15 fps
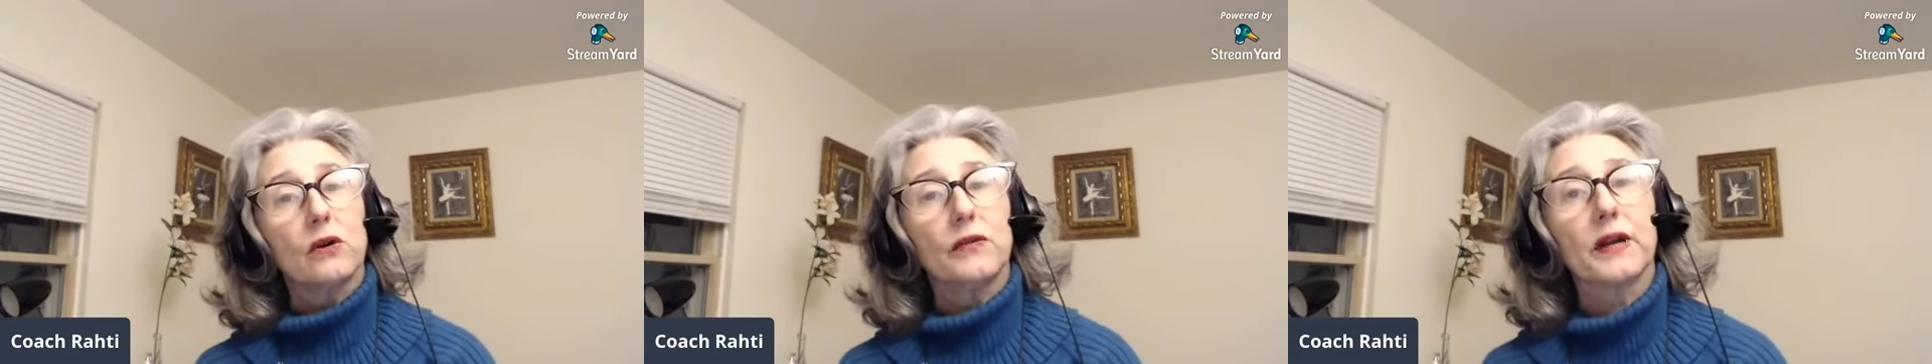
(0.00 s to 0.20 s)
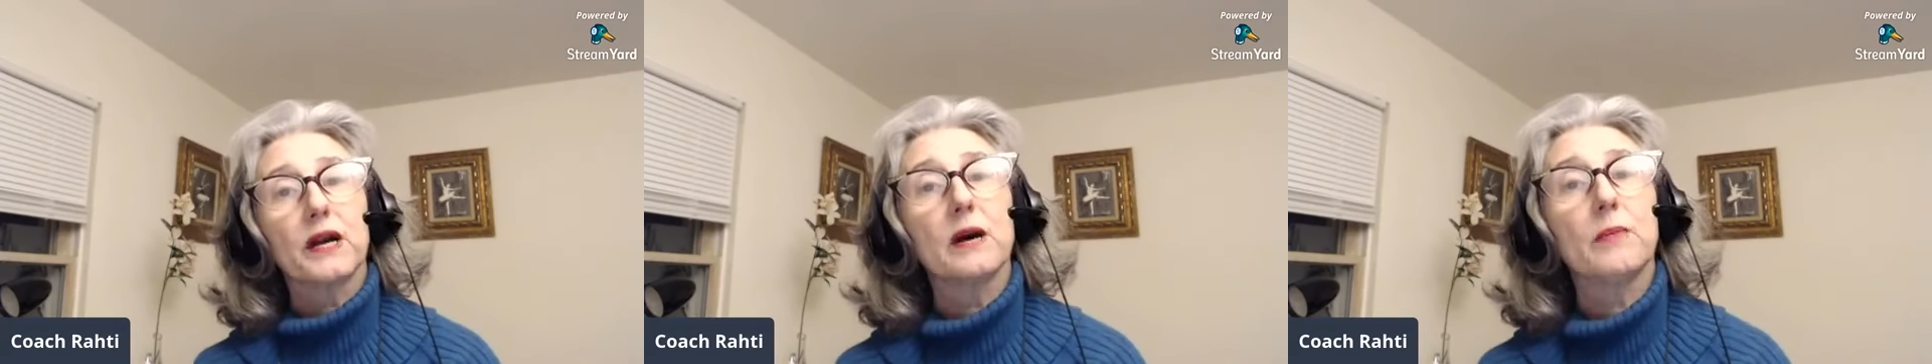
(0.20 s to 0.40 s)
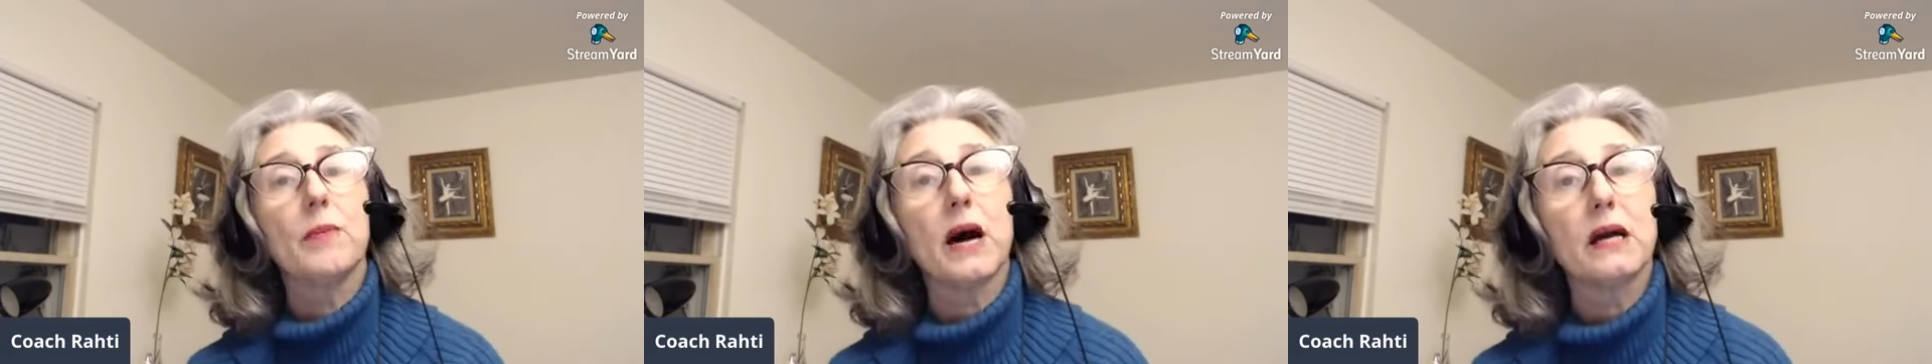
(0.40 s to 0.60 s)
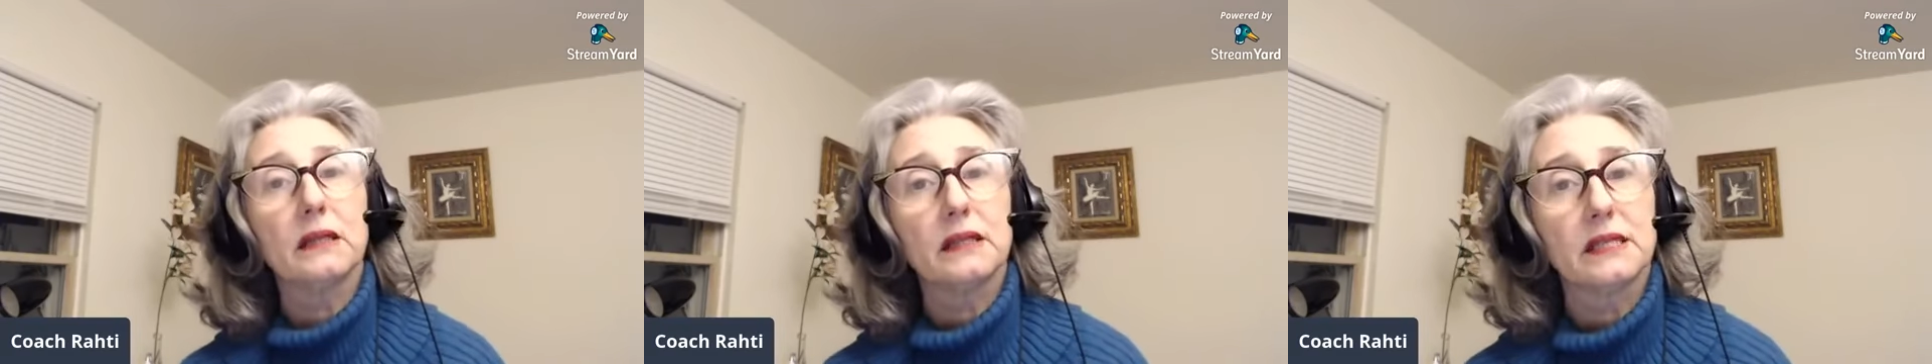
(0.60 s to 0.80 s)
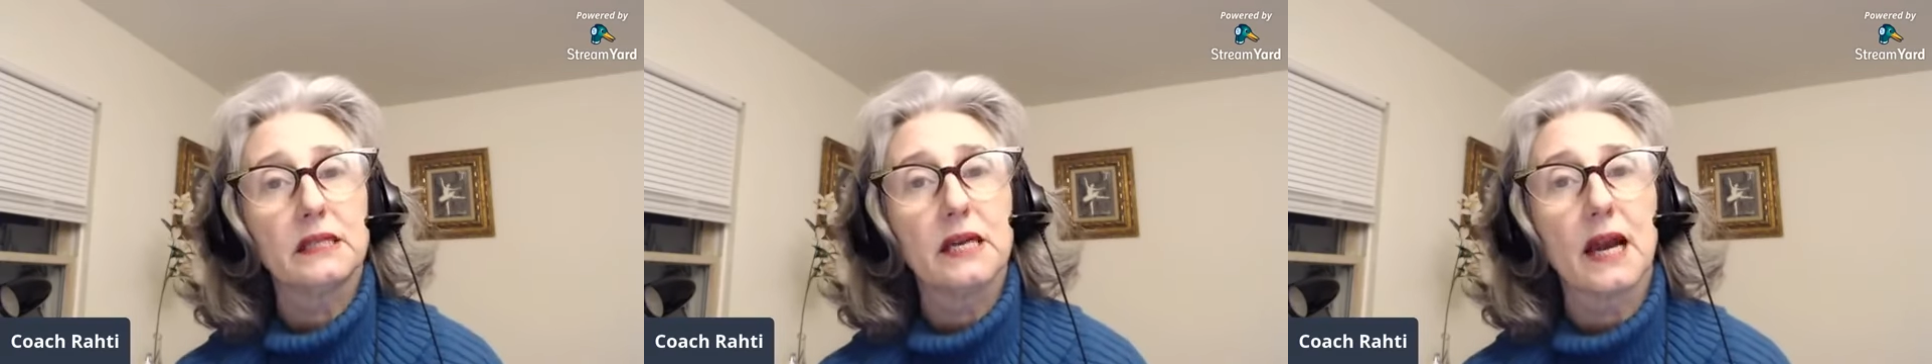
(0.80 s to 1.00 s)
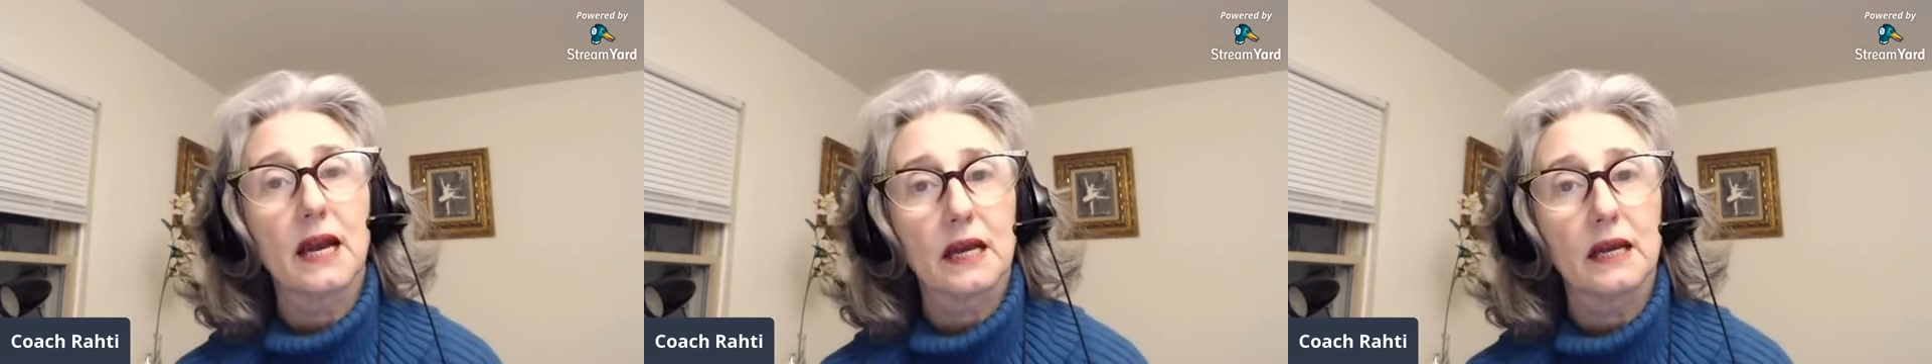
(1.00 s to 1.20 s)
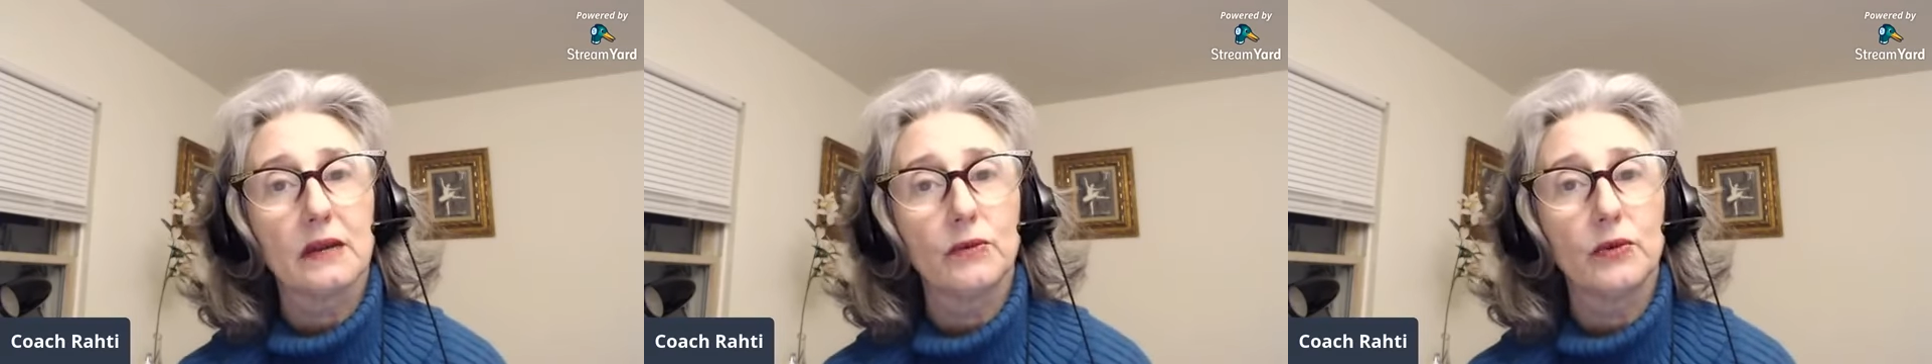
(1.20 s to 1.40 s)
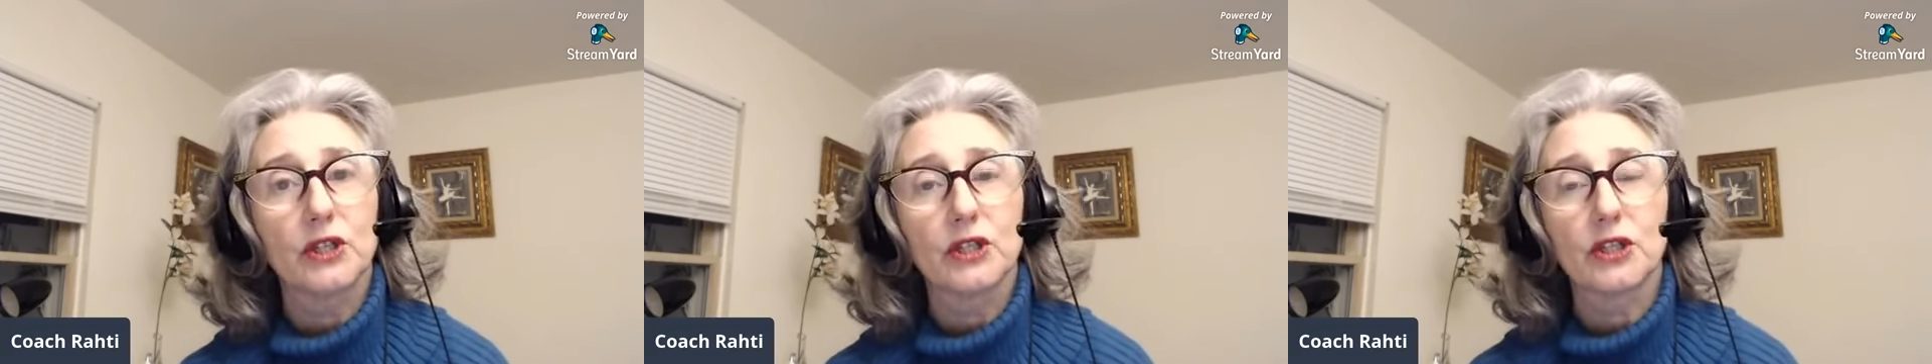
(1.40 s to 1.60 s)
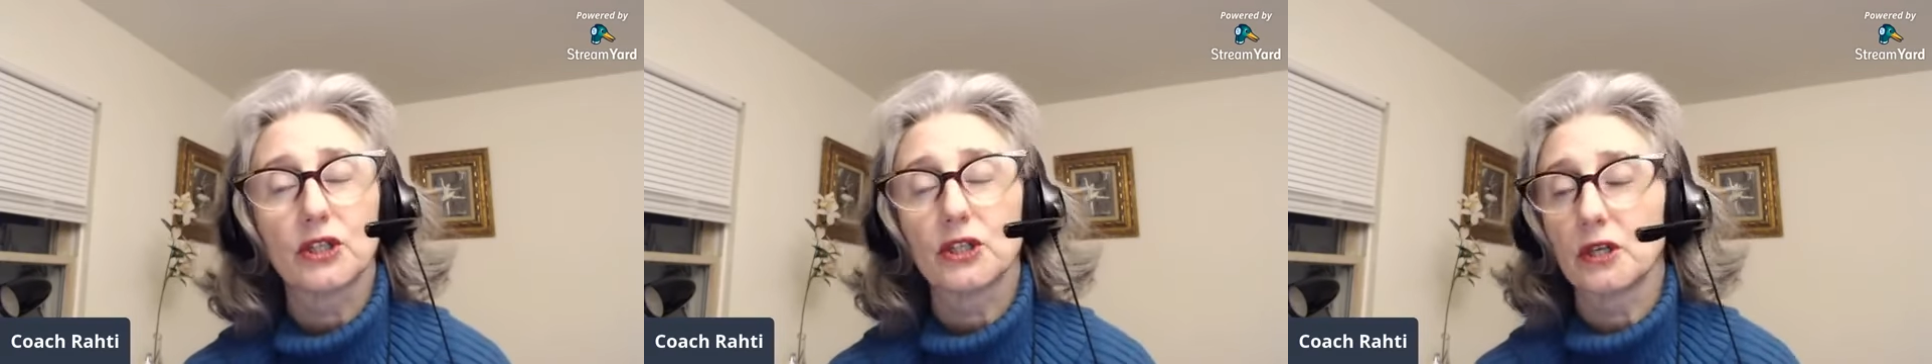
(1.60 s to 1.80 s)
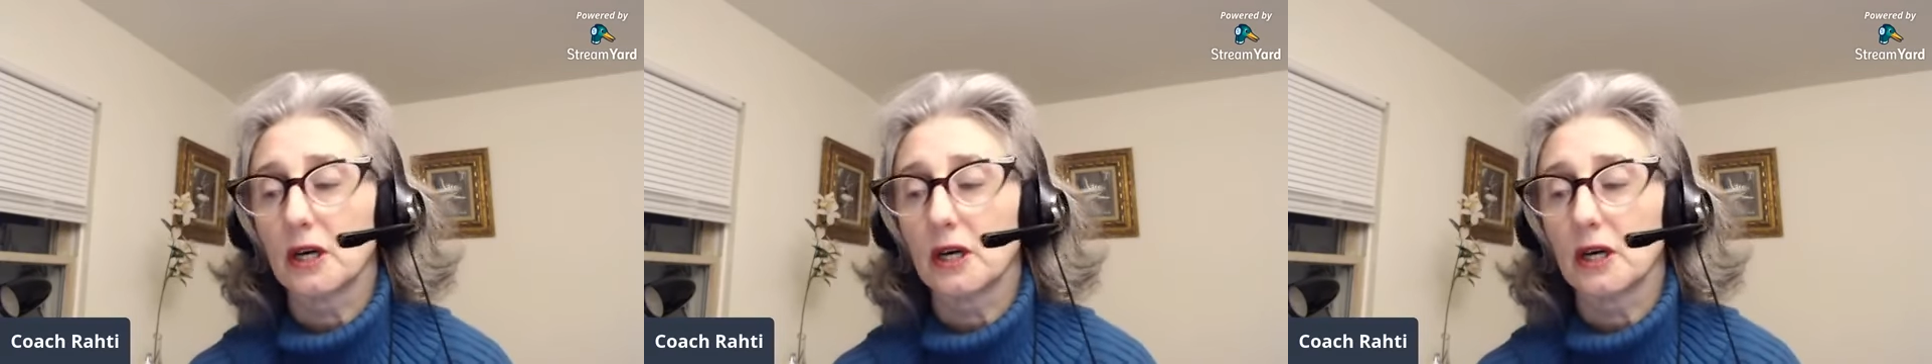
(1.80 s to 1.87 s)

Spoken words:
the Kabbalah deck, which